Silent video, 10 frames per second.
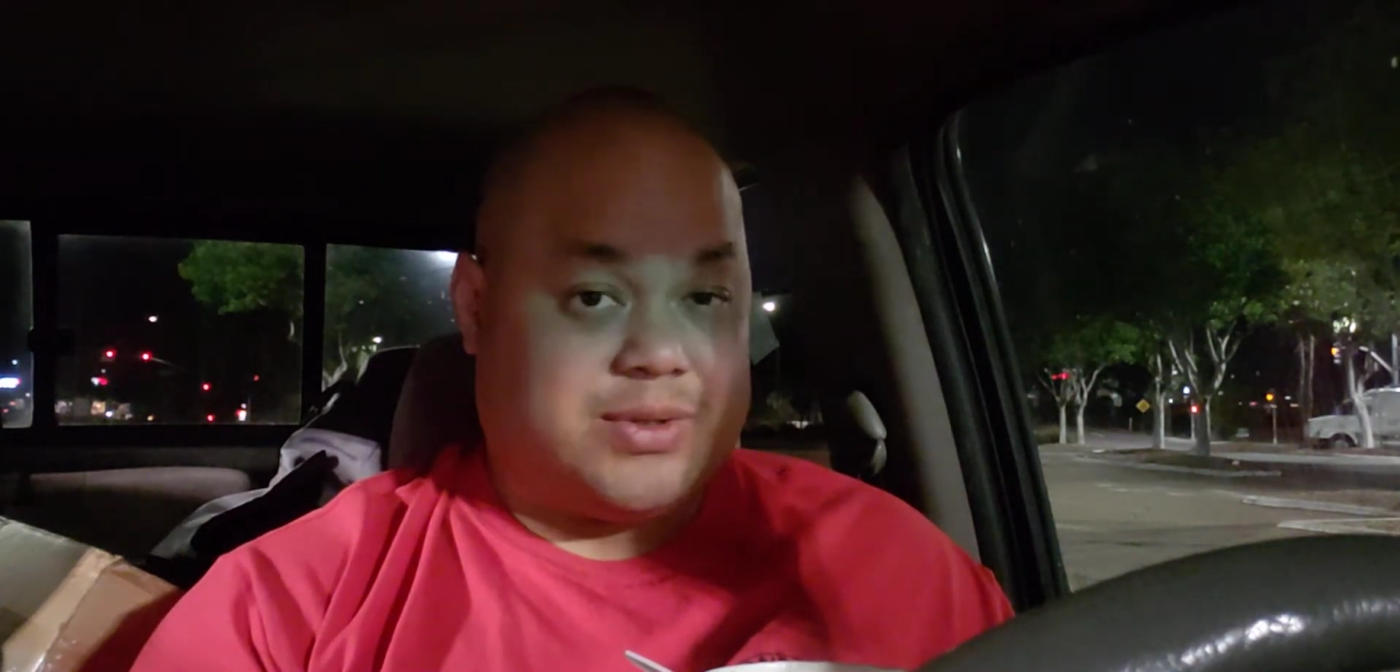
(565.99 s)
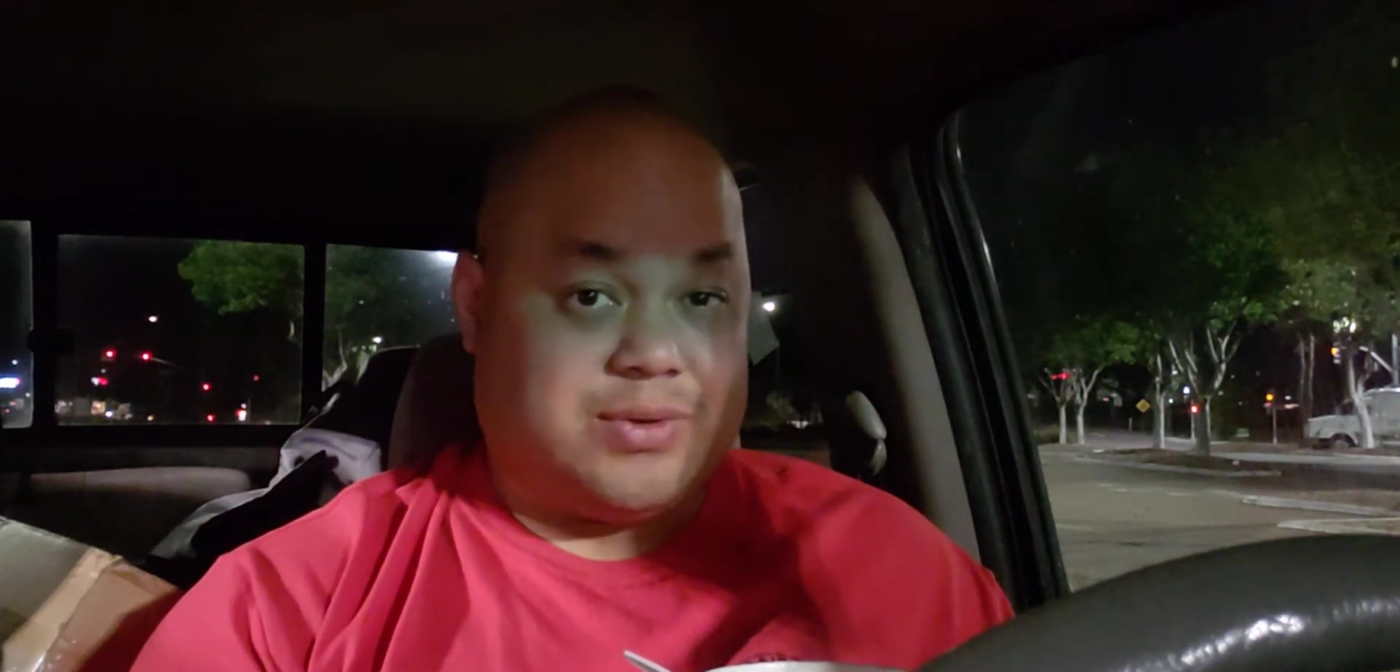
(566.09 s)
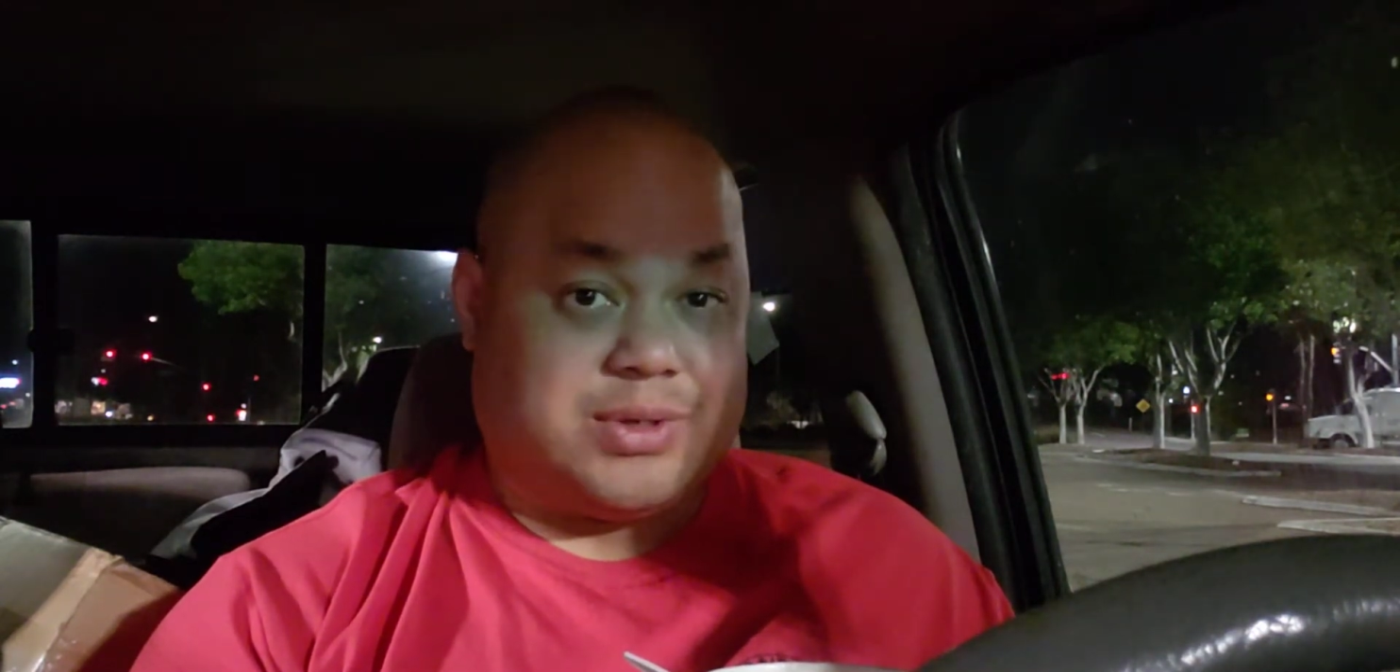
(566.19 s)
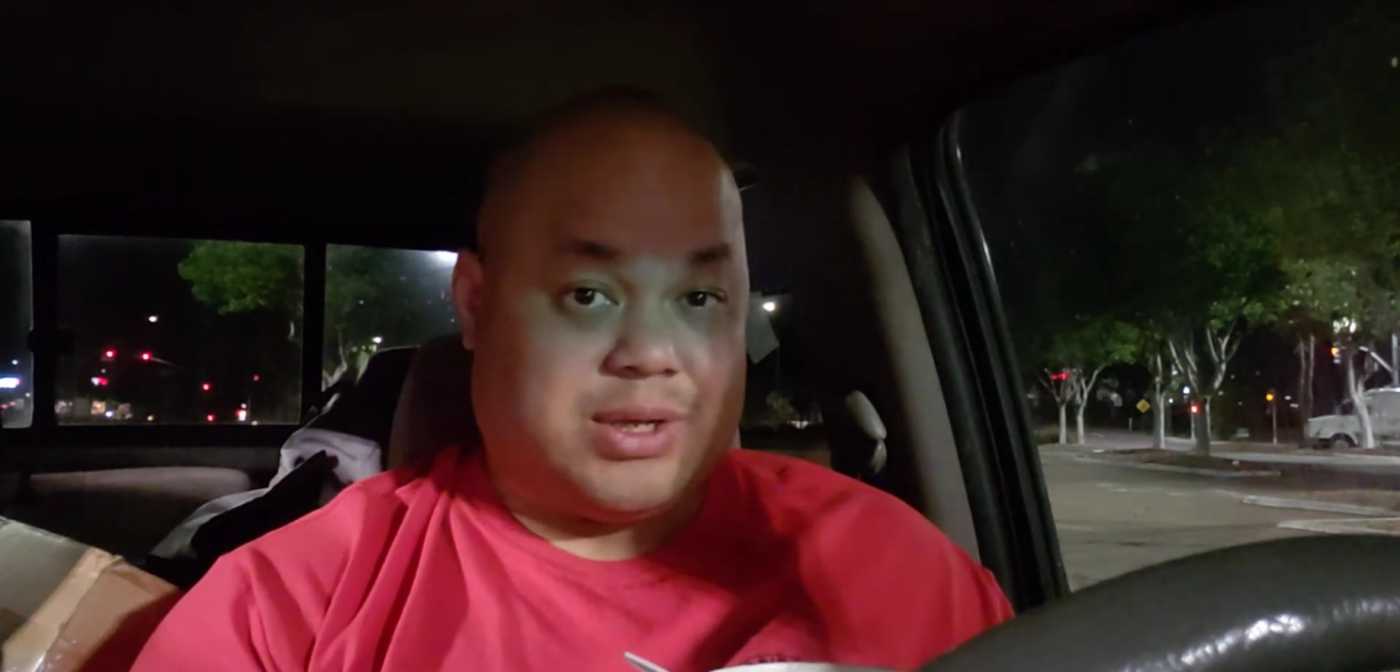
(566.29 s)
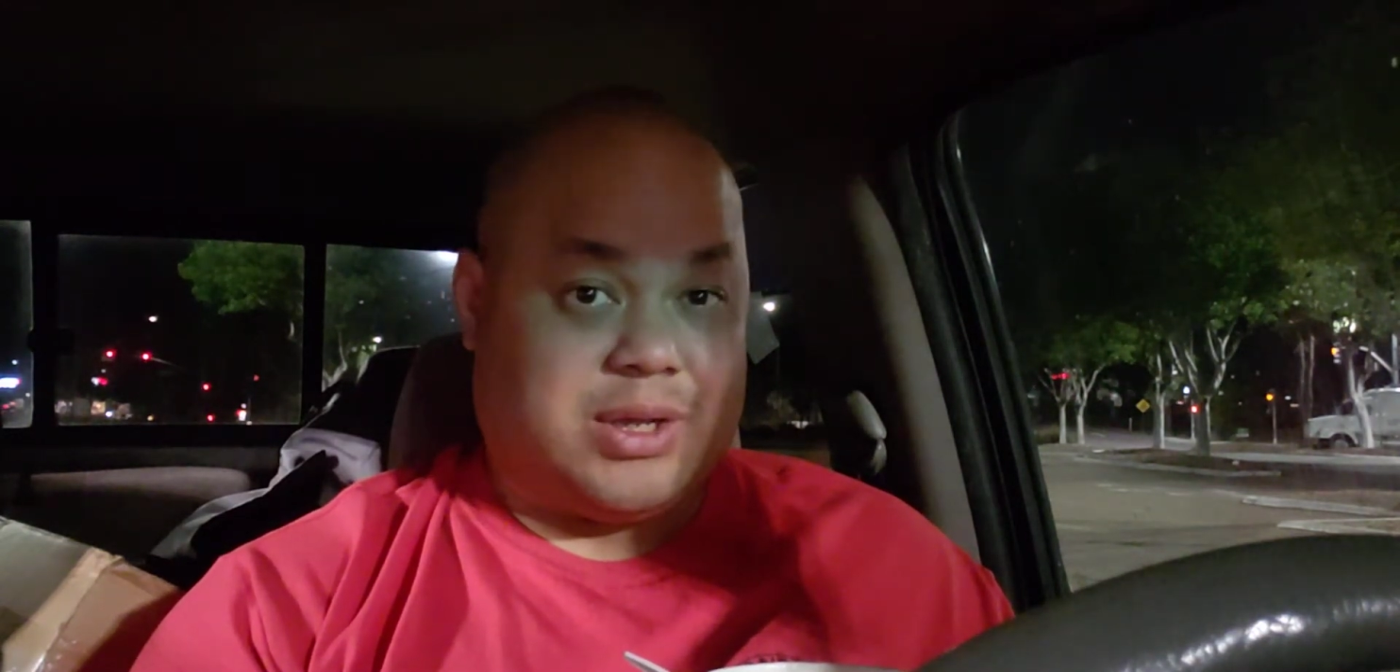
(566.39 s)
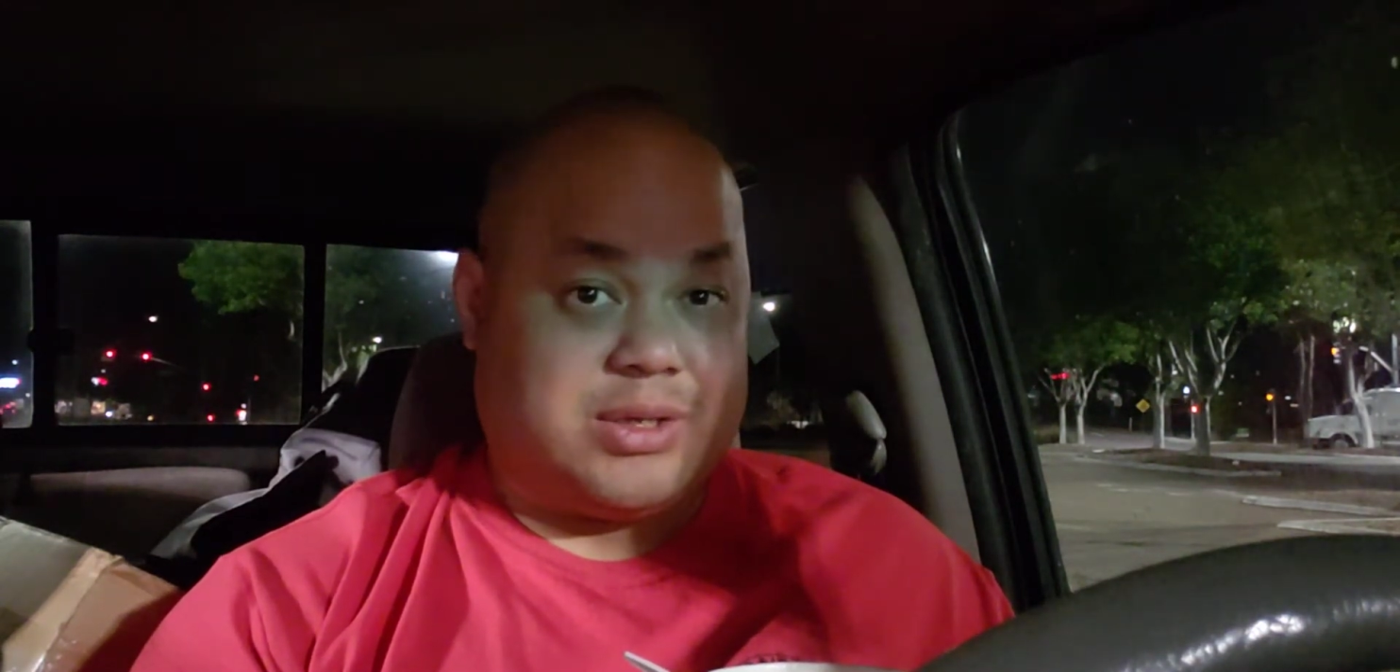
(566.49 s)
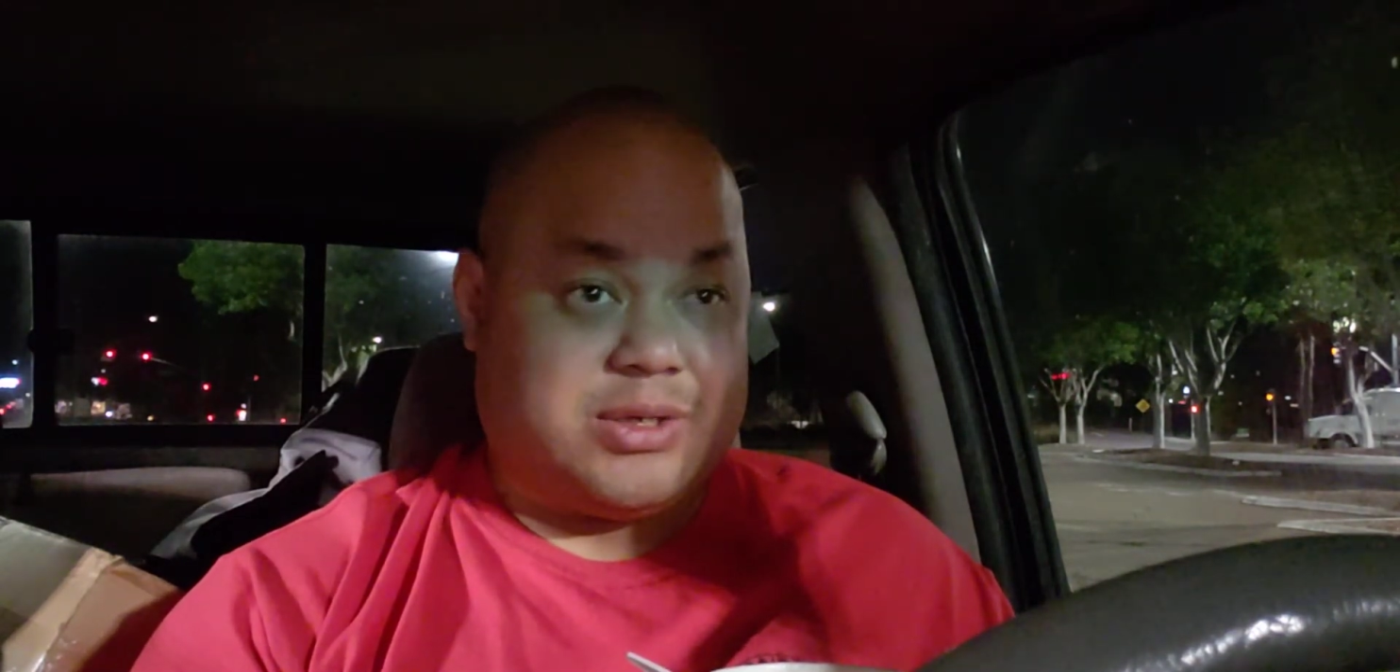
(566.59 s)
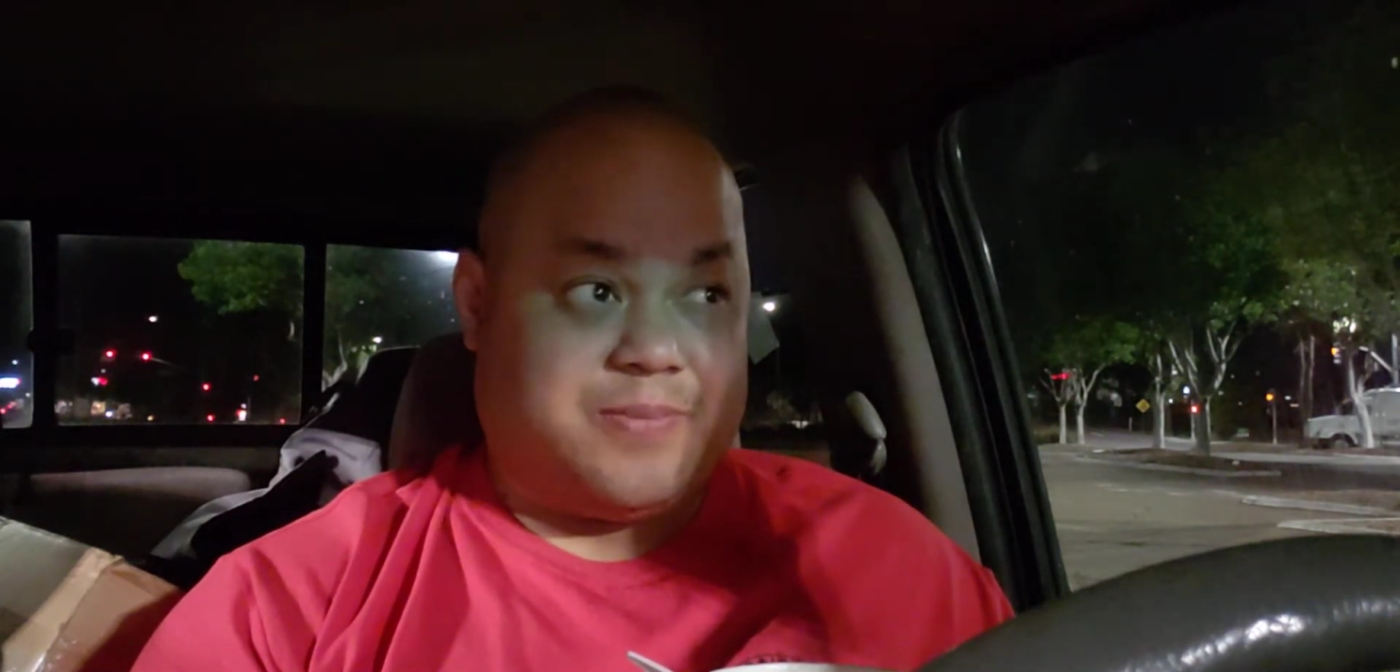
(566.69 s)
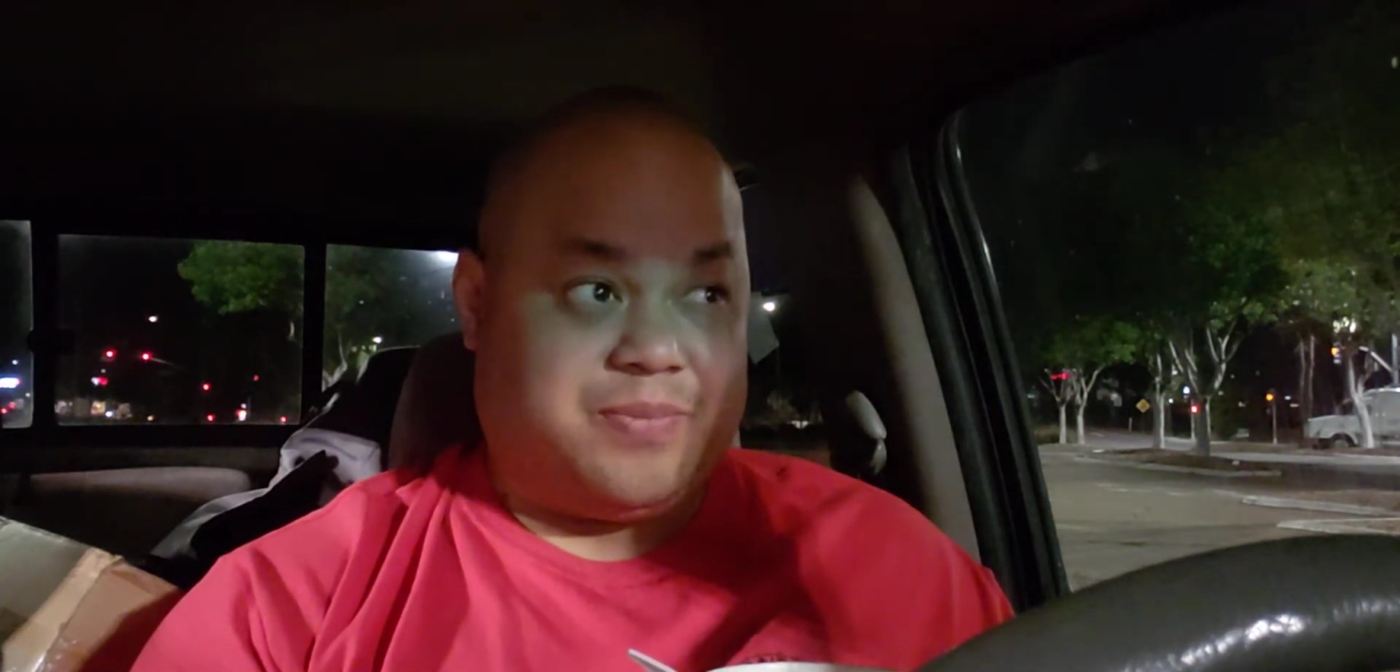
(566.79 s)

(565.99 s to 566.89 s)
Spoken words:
two sides.